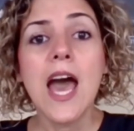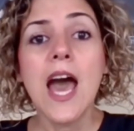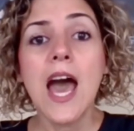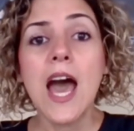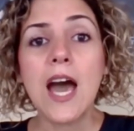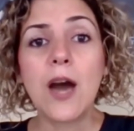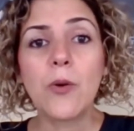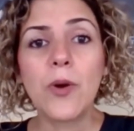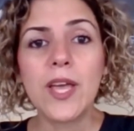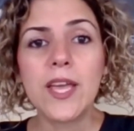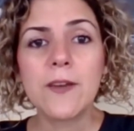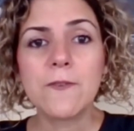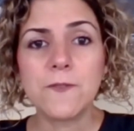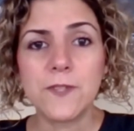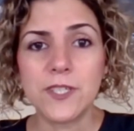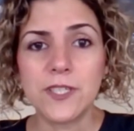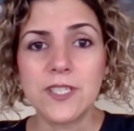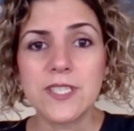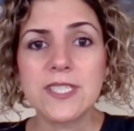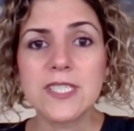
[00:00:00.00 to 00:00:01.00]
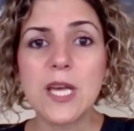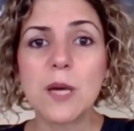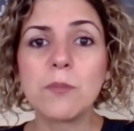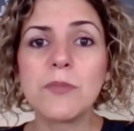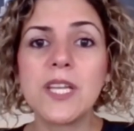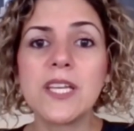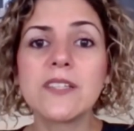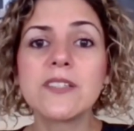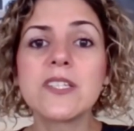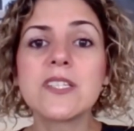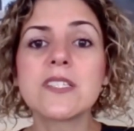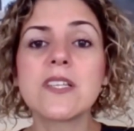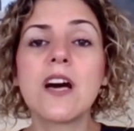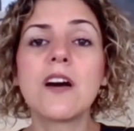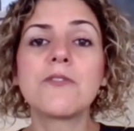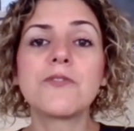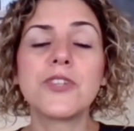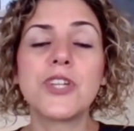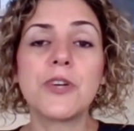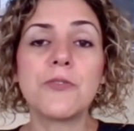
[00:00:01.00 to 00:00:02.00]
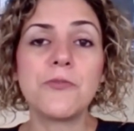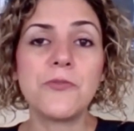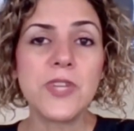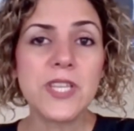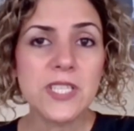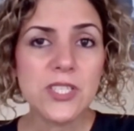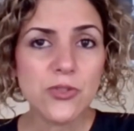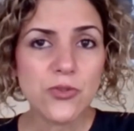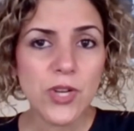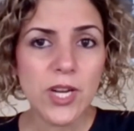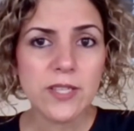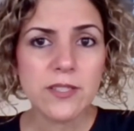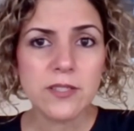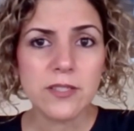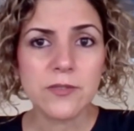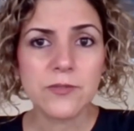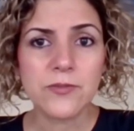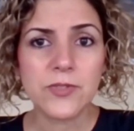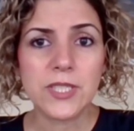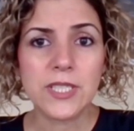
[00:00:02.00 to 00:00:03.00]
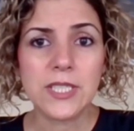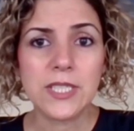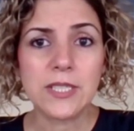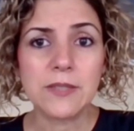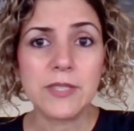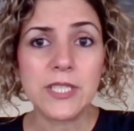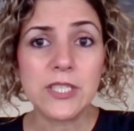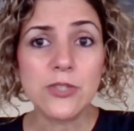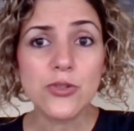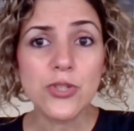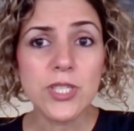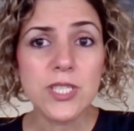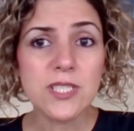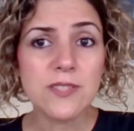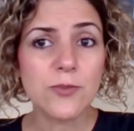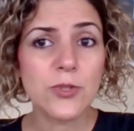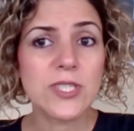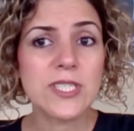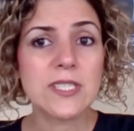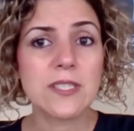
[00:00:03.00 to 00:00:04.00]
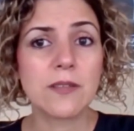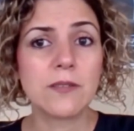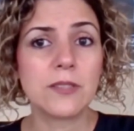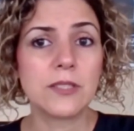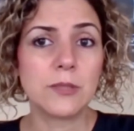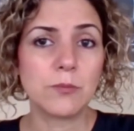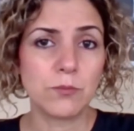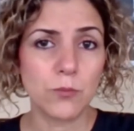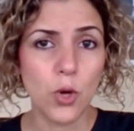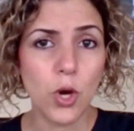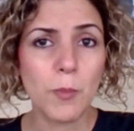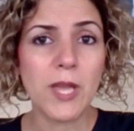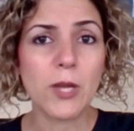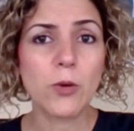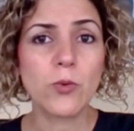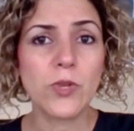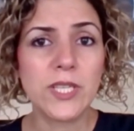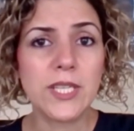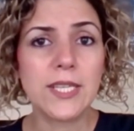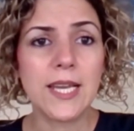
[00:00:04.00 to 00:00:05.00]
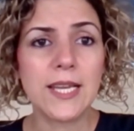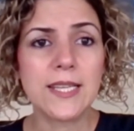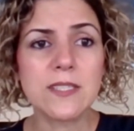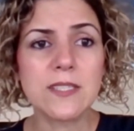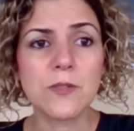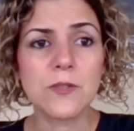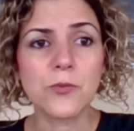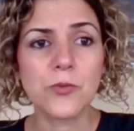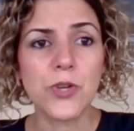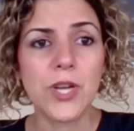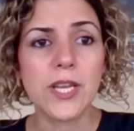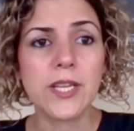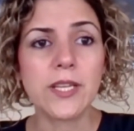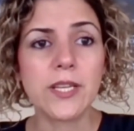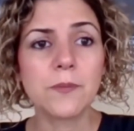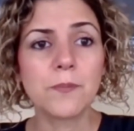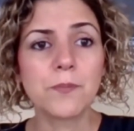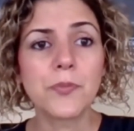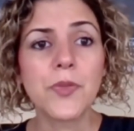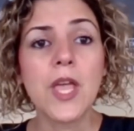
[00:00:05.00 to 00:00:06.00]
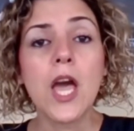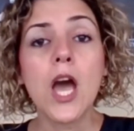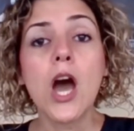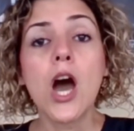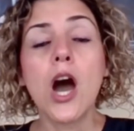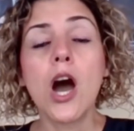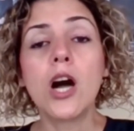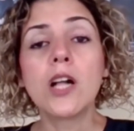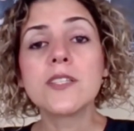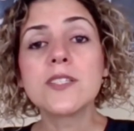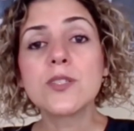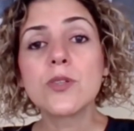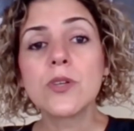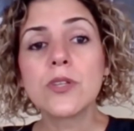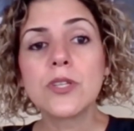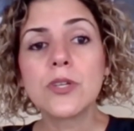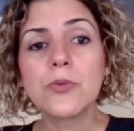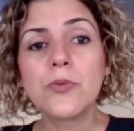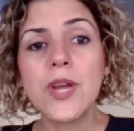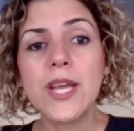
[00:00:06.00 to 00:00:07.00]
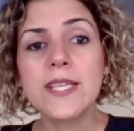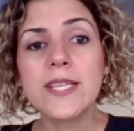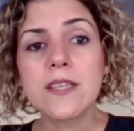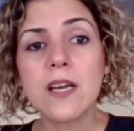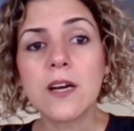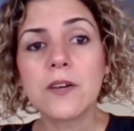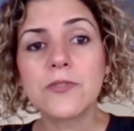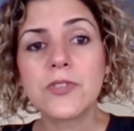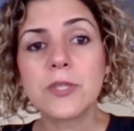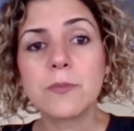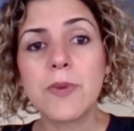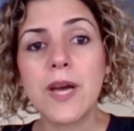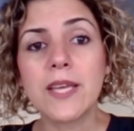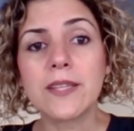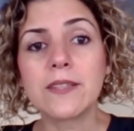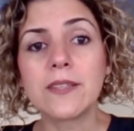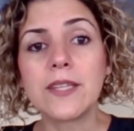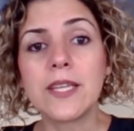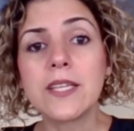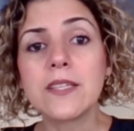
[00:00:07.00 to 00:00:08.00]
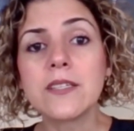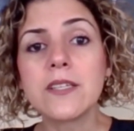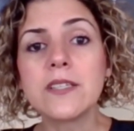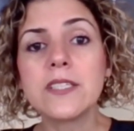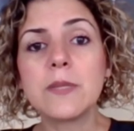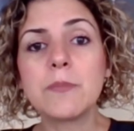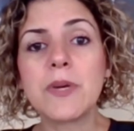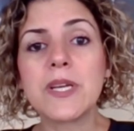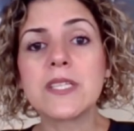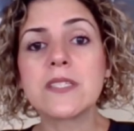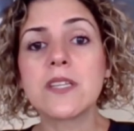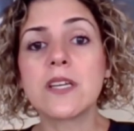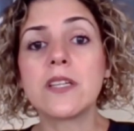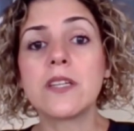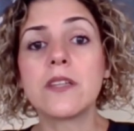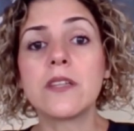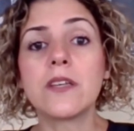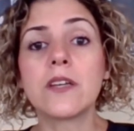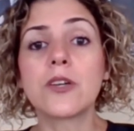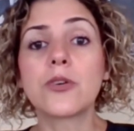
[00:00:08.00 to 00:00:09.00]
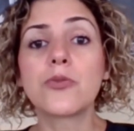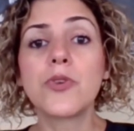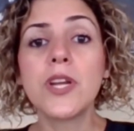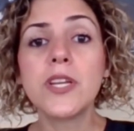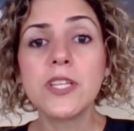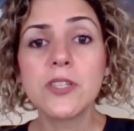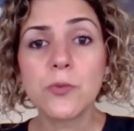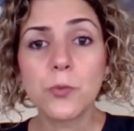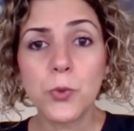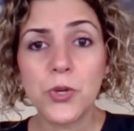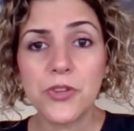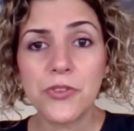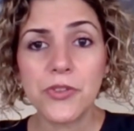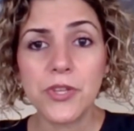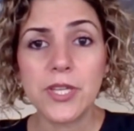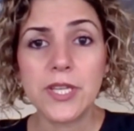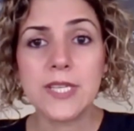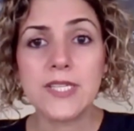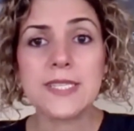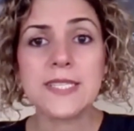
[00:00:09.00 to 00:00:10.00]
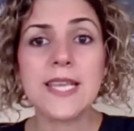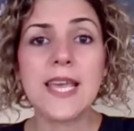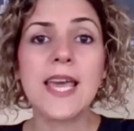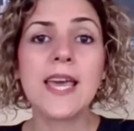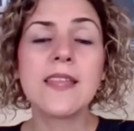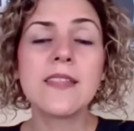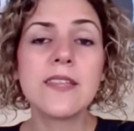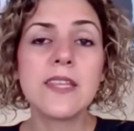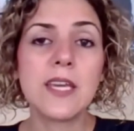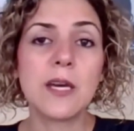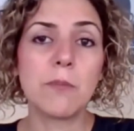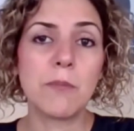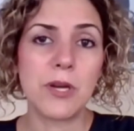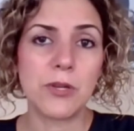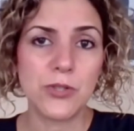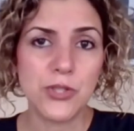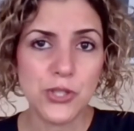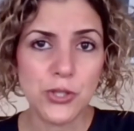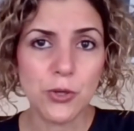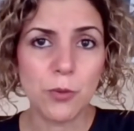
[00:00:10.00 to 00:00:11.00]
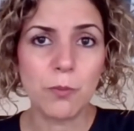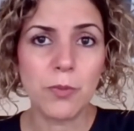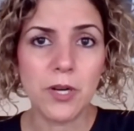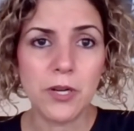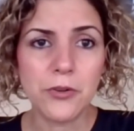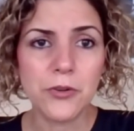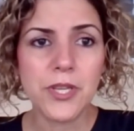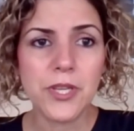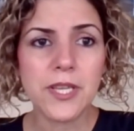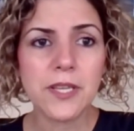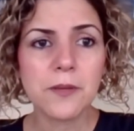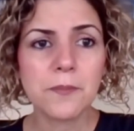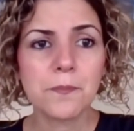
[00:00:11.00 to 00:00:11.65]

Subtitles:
However, some lenders offer a fixed rate of interest for home equity lines of credit. Also, the rate offered by the lender depends on the credit worthiness and the amount you're borrowing.